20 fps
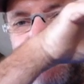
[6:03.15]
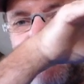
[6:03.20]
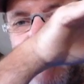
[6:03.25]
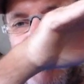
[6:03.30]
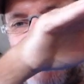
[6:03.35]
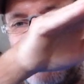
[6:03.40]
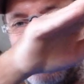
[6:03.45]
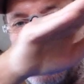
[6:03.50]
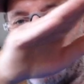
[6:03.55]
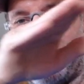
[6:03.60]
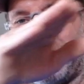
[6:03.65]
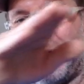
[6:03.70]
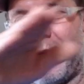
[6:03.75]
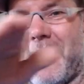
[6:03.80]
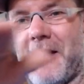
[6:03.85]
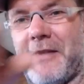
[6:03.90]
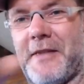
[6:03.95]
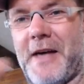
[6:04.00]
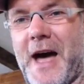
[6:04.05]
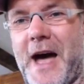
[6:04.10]
graph going
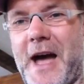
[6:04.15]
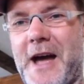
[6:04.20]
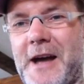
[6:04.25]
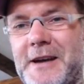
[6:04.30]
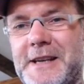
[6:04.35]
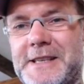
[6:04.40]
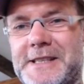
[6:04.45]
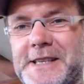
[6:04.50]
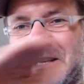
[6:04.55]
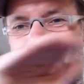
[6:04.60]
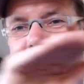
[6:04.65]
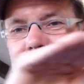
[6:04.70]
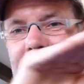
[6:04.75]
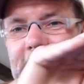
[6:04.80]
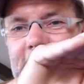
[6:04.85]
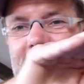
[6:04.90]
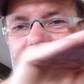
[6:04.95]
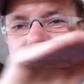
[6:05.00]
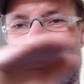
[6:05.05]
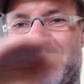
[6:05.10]
like that? Is it
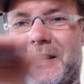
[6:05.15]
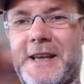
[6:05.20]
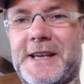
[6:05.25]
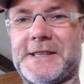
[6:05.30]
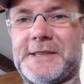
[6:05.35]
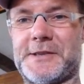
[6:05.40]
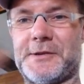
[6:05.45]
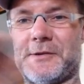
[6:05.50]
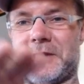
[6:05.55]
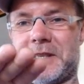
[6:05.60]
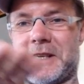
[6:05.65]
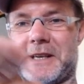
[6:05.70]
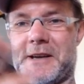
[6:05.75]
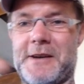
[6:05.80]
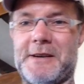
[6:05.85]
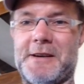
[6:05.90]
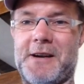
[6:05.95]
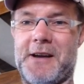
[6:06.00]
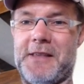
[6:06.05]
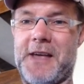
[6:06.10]
going like this, or is it
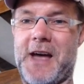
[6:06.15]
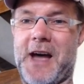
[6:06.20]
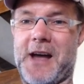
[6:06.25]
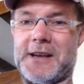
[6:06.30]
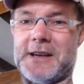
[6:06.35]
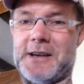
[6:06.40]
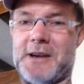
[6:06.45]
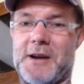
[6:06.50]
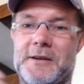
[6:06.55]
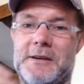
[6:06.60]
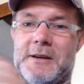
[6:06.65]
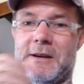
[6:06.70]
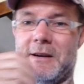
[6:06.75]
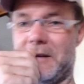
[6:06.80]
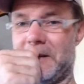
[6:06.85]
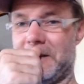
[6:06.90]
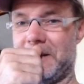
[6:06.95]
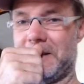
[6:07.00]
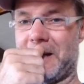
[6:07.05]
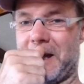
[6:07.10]
going like that? You know,
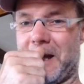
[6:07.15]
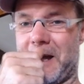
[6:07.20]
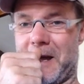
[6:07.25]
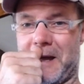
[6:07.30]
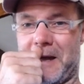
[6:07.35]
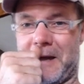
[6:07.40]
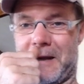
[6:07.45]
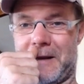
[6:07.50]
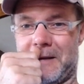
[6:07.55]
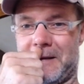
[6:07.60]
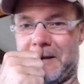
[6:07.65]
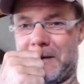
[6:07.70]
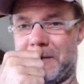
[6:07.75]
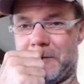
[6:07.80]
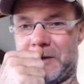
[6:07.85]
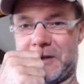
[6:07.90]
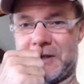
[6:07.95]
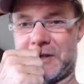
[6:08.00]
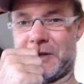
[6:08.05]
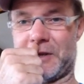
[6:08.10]

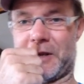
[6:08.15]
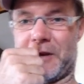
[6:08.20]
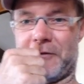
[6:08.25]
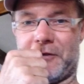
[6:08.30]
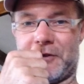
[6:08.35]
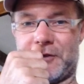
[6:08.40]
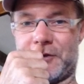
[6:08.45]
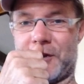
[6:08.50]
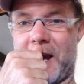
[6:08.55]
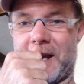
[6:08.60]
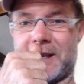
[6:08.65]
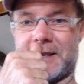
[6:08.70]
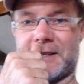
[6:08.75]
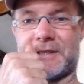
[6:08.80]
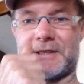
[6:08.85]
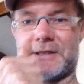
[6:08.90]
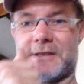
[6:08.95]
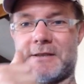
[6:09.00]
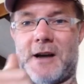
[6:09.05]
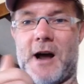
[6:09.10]
we're just looking for
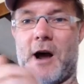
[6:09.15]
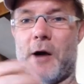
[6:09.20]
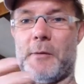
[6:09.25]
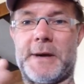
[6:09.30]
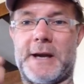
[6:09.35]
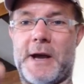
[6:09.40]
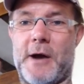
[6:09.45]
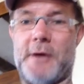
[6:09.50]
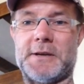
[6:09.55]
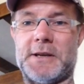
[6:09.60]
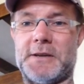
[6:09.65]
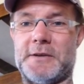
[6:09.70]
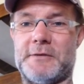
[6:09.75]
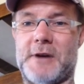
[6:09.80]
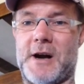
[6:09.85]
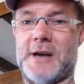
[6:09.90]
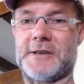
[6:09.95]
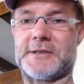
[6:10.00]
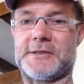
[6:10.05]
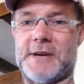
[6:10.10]
trends. Are we going in the
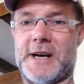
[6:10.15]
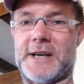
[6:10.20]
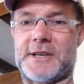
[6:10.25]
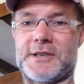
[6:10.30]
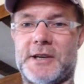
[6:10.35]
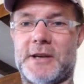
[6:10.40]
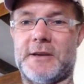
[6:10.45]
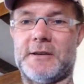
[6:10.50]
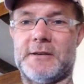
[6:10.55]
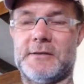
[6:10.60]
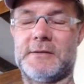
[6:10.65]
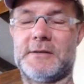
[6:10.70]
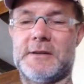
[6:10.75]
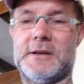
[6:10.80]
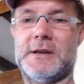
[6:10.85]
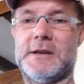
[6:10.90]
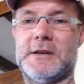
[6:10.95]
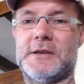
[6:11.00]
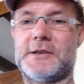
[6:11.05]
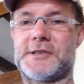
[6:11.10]
right direction?
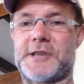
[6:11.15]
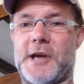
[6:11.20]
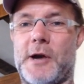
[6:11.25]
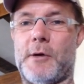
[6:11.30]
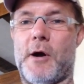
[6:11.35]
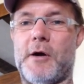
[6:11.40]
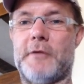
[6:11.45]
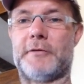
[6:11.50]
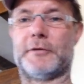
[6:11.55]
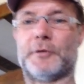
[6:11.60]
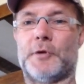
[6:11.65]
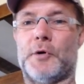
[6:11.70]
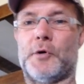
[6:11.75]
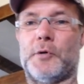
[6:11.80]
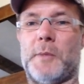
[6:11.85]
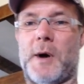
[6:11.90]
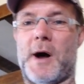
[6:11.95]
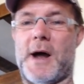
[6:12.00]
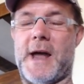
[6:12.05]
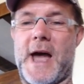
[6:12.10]
So
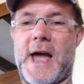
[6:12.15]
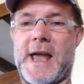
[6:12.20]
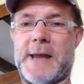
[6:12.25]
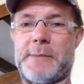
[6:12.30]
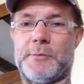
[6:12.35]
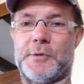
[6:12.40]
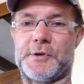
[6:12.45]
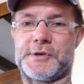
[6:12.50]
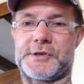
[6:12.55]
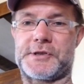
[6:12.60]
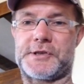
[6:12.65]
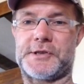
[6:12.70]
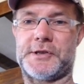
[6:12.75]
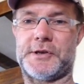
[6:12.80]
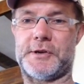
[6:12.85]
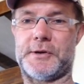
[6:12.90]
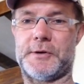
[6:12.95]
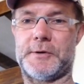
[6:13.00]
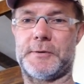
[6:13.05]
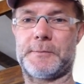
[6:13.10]
overall, my aim was
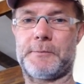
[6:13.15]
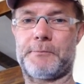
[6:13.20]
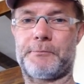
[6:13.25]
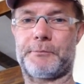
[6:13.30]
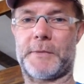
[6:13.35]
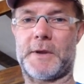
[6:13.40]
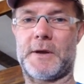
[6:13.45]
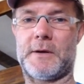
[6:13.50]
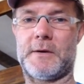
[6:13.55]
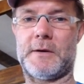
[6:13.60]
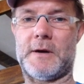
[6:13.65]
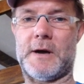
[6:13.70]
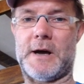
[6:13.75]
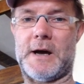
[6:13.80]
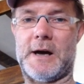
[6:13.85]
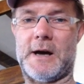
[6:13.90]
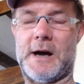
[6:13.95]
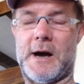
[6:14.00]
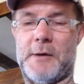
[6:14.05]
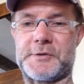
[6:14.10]
to,
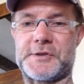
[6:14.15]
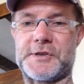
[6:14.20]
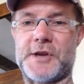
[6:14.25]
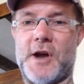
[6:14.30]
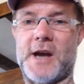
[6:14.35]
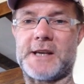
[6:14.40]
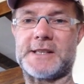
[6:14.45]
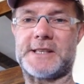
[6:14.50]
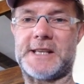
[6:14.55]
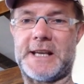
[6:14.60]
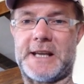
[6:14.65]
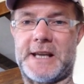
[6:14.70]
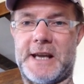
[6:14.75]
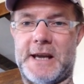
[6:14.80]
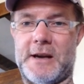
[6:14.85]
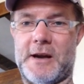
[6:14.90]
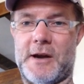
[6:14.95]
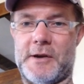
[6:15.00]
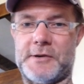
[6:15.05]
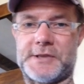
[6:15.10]
I was 90
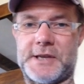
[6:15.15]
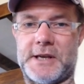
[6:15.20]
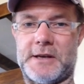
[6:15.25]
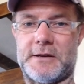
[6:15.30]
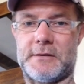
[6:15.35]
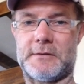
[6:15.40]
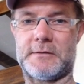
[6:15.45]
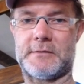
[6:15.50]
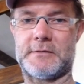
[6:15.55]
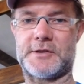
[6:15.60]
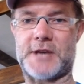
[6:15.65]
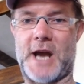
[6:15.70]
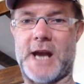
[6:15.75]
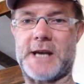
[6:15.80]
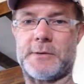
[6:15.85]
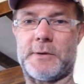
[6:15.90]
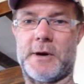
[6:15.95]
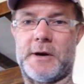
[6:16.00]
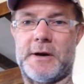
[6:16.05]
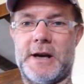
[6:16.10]
kilos in
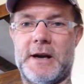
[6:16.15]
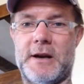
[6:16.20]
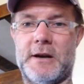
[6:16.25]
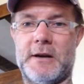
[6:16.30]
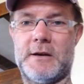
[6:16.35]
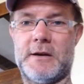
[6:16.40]
January,